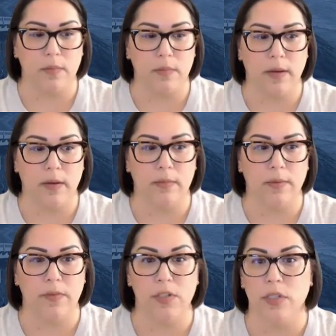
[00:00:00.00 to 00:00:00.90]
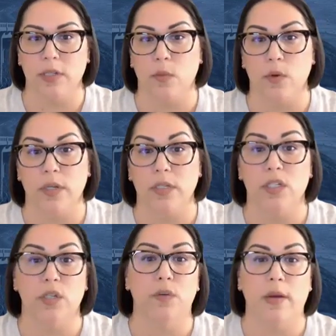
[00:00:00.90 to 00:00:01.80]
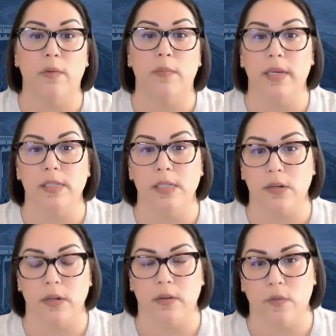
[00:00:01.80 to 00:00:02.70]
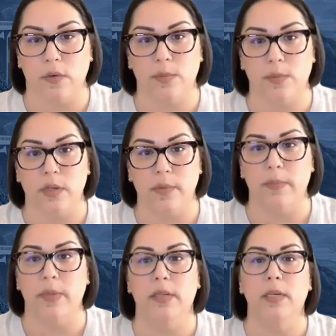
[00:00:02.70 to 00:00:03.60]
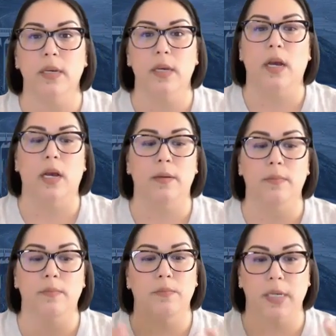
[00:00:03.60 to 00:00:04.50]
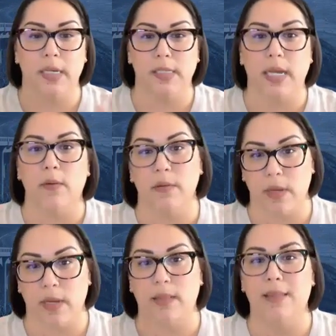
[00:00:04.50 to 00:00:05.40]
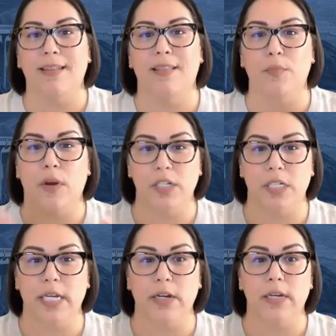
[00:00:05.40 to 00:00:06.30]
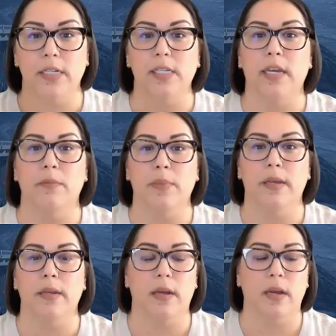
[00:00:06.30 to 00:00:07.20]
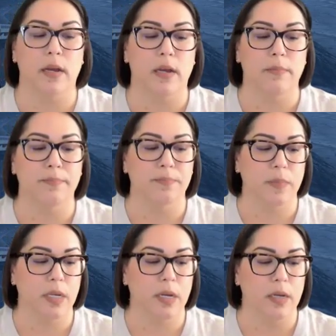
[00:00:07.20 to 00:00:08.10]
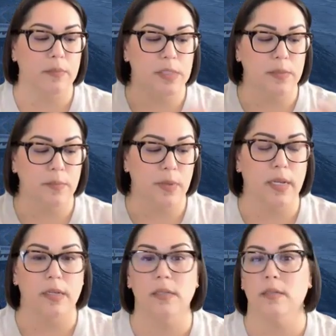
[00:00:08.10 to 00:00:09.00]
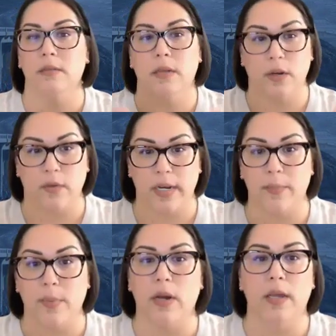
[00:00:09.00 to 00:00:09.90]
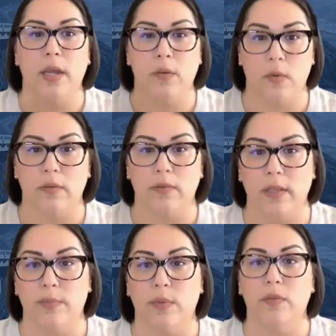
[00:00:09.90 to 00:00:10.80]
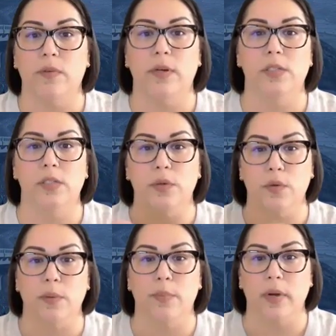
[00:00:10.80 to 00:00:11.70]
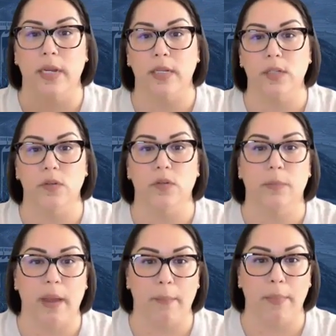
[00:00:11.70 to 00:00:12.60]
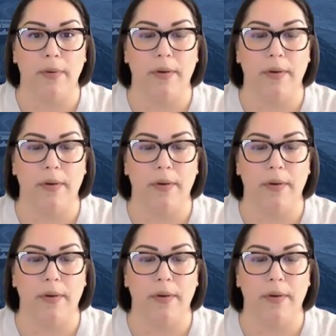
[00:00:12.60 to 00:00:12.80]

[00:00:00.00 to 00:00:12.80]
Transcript: officially awarded to you. That would be considered an enforceable commitment, because that would mean that the project areas had been submitted, agreed upon, and were available for us to incorporate into the map.